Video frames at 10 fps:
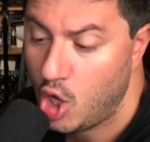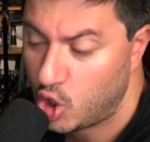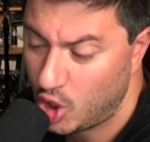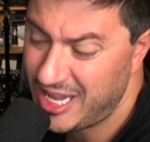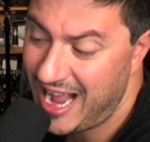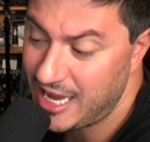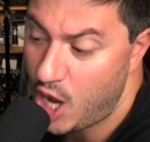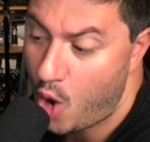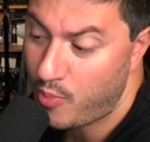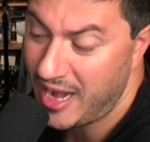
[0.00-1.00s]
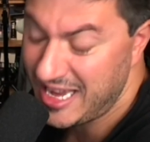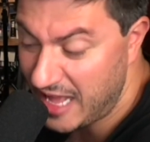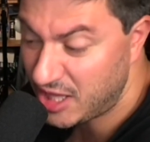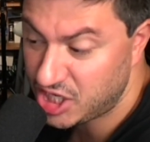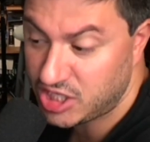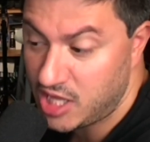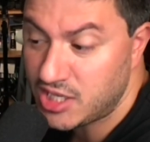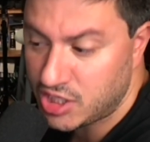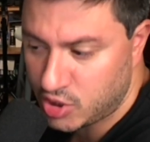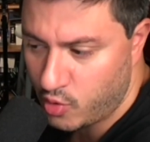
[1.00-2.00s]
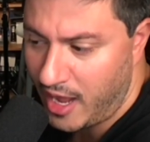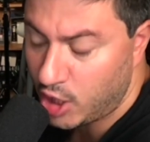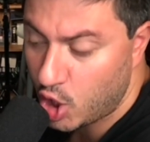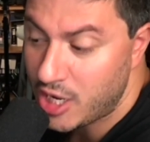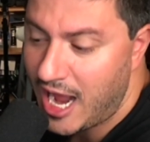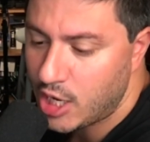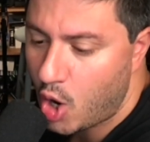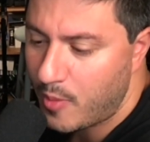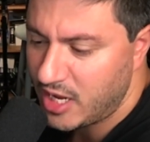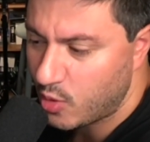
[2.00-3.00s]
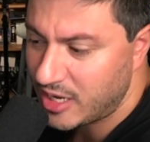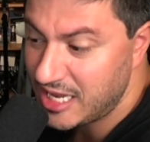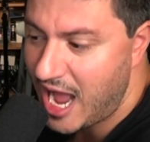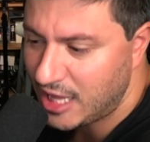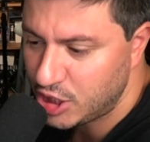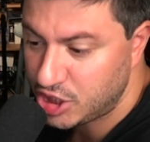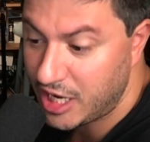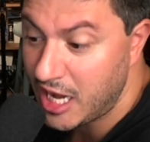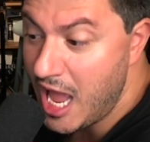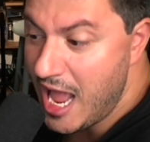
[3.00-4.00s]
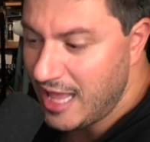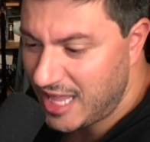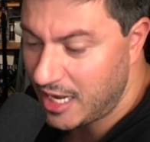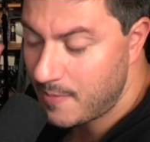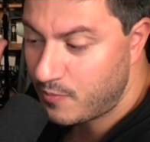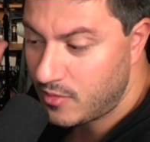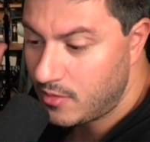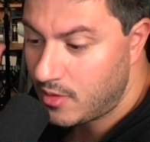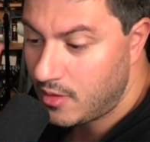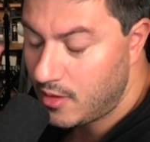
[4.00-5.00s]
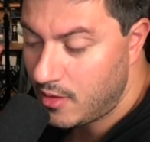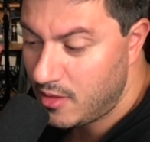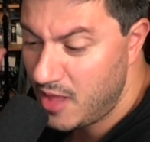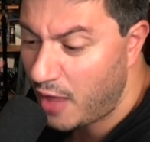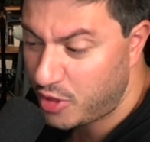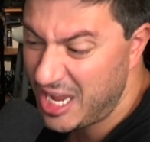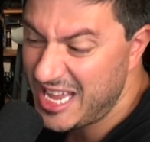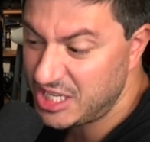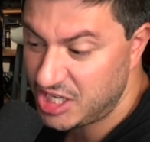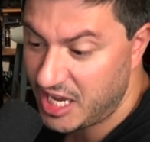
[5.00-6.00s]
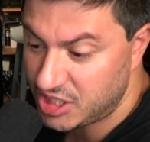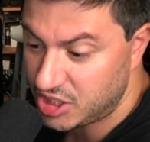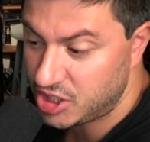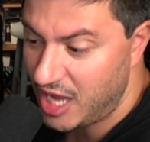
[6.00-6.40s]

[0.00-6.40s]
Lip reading: Goodnight nobody. Now this is great. Goodnight nobody. You're acknowledging that nothing exists.